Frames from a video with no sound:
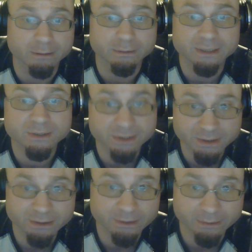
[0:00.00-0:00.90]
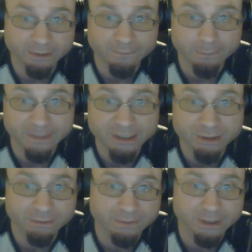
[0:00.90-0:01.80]
it's just a little
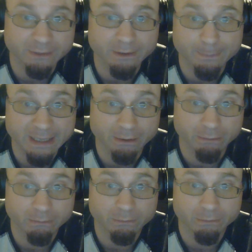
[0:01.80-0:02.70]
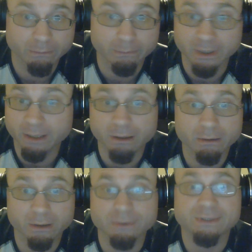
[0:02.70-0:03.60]
informational video about what all
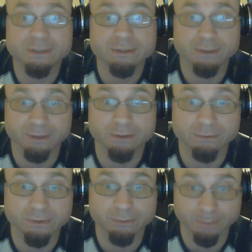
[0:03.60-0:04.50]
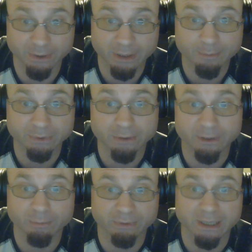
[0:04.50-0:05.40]
goes into the YouTube uploading
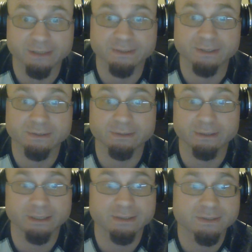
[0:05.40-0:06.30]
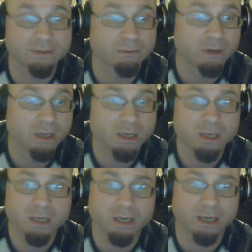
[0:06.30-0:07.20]
process. Alright, so
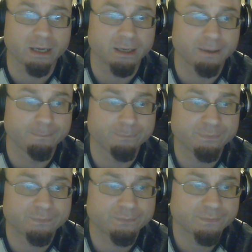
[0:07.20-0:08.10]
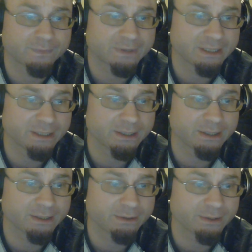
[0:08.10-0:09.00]
um,
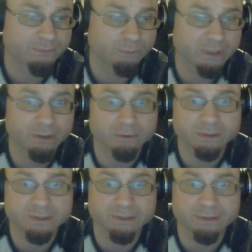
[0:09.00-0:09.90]
if we go into